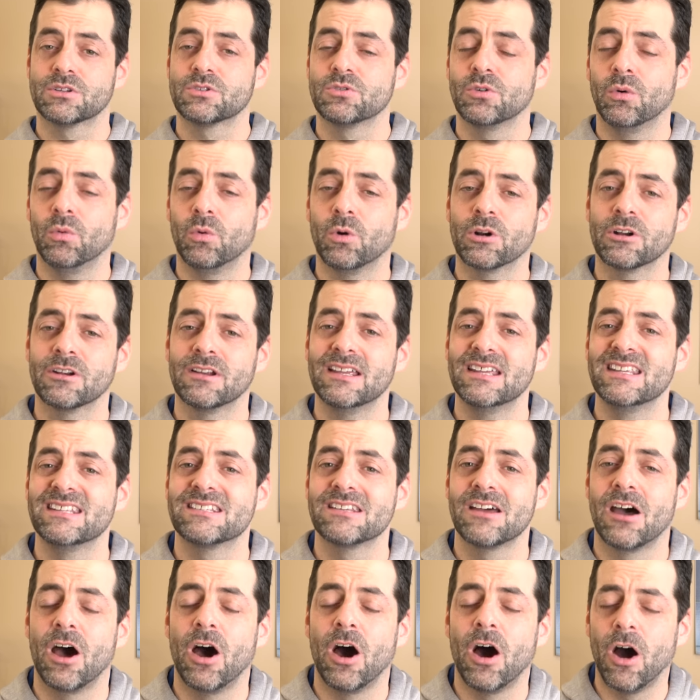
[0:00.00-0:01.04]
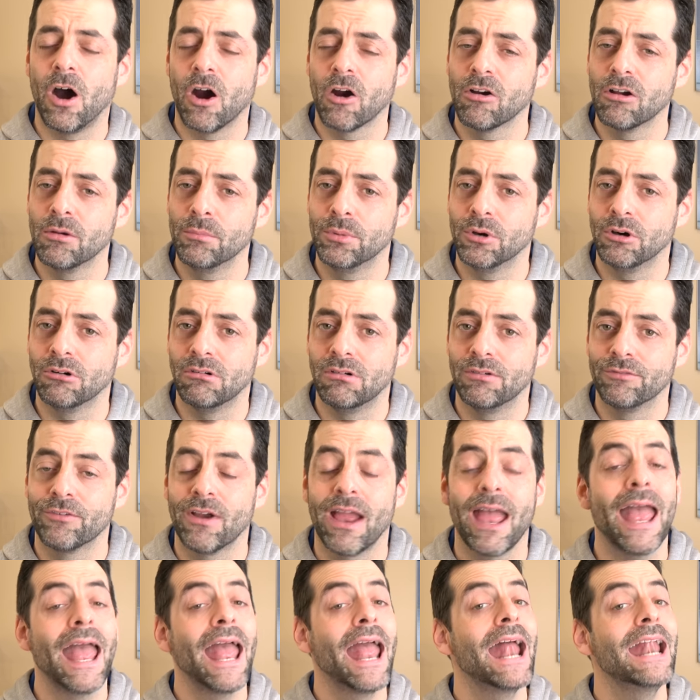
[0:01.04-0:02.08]
Salt water is horrible
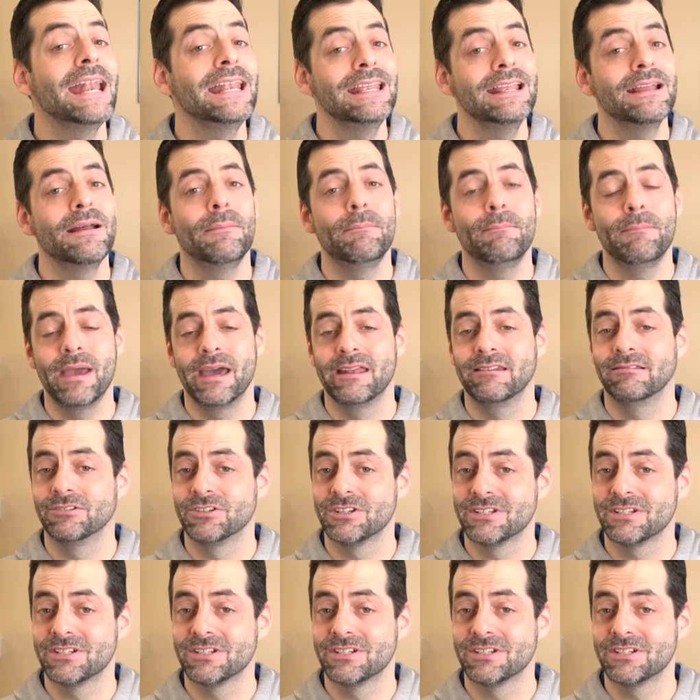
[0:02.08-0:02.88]
for any metal.